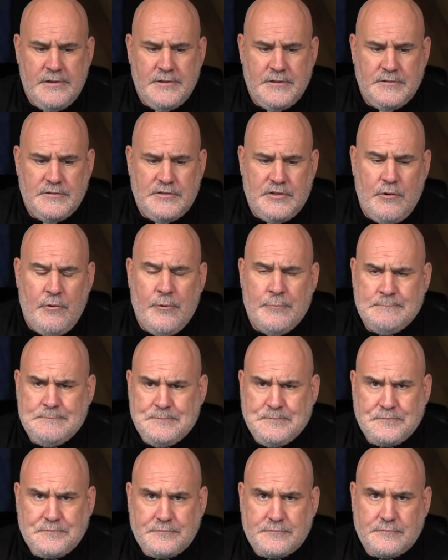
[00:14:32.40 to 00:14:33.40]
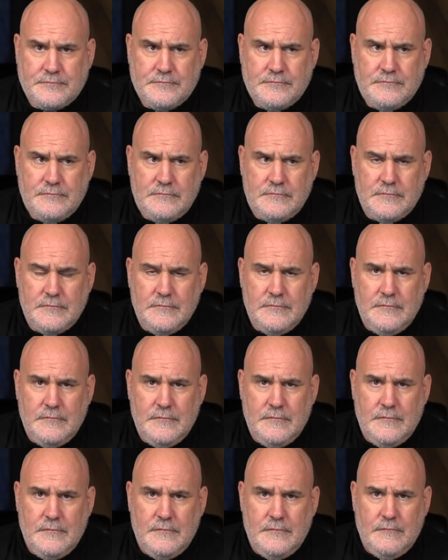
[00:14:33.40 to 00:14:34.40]
So
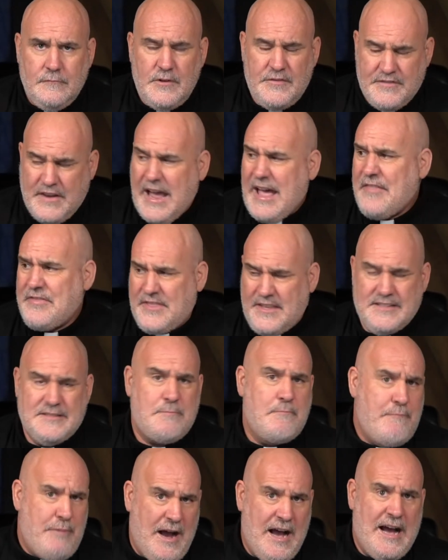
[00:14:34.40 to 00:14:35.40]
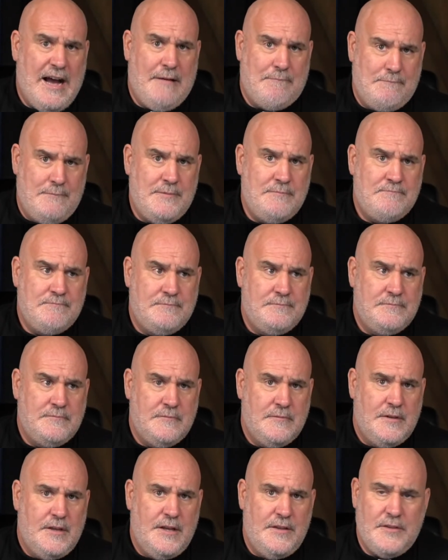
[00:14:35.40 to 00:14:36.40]
we've got this bomb,
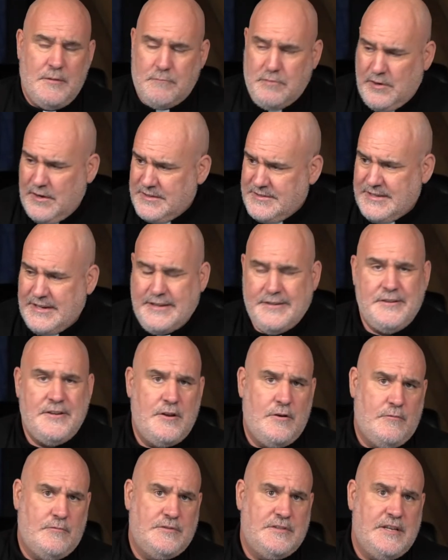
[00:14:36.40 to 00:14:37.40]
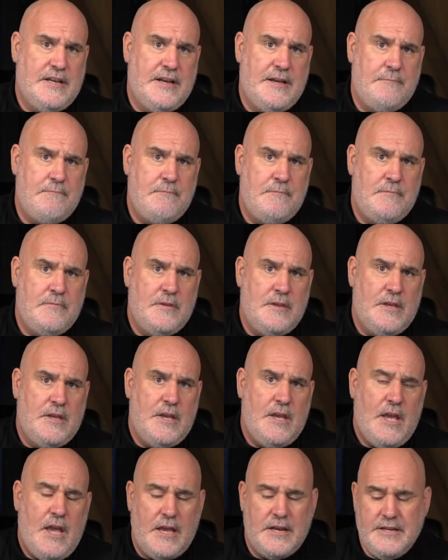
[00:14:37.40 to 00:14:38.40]
and the president knows it.
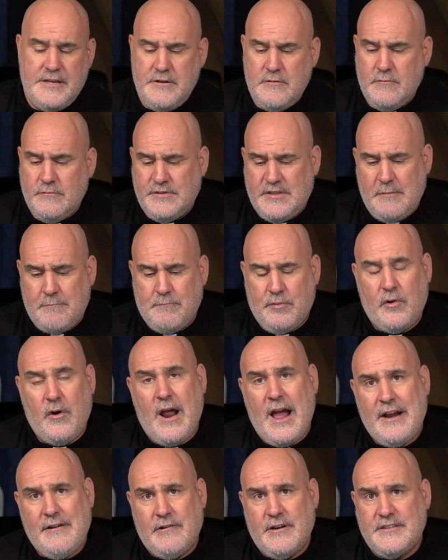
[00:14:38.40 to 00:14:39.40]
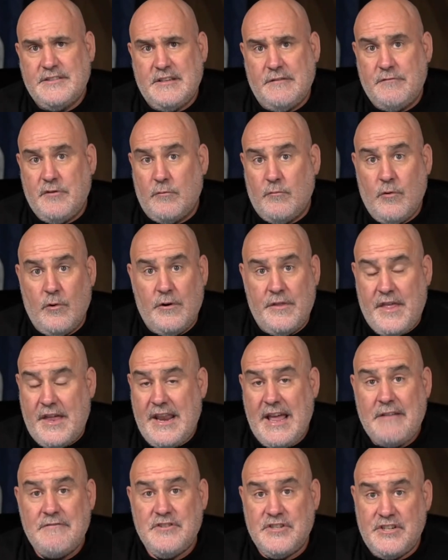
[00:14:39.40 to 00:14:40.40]
And he knows the progress of the war that
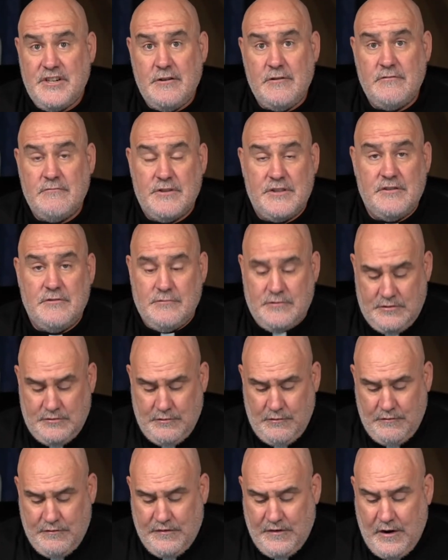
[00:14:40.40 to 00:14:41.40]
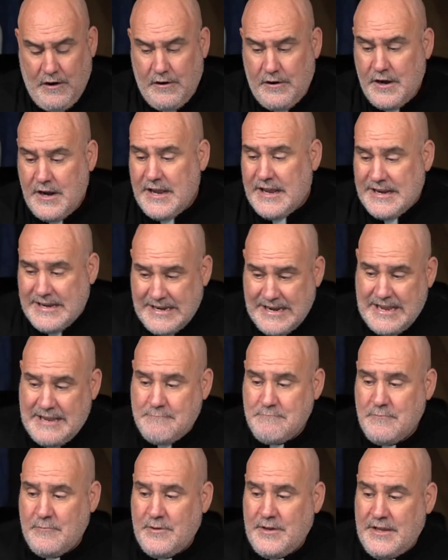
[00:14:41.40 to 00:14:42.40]
I've shared with you so far,
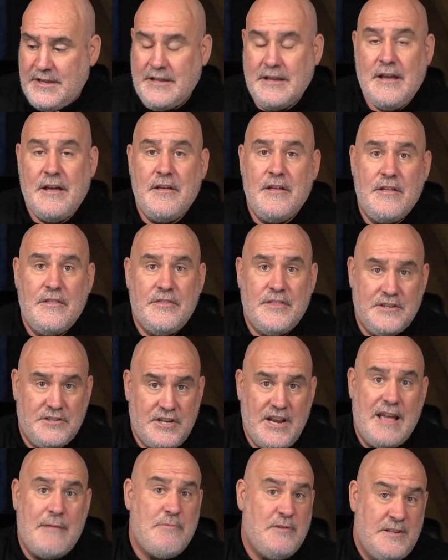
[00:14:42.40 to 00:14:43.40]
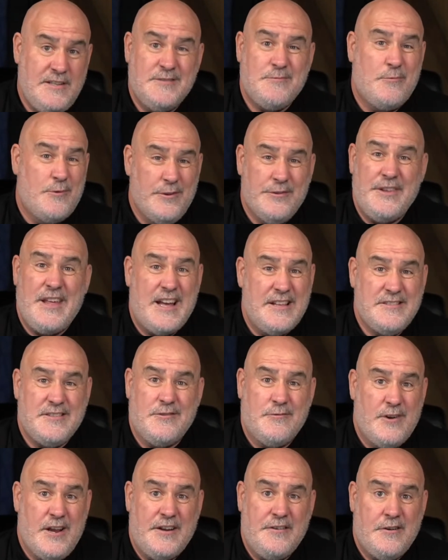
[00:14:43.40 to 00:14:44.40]
namely, the Japanese will not
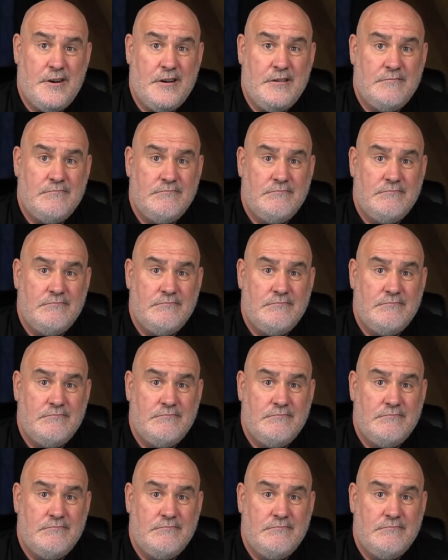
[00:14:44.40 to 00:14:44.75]
surrender.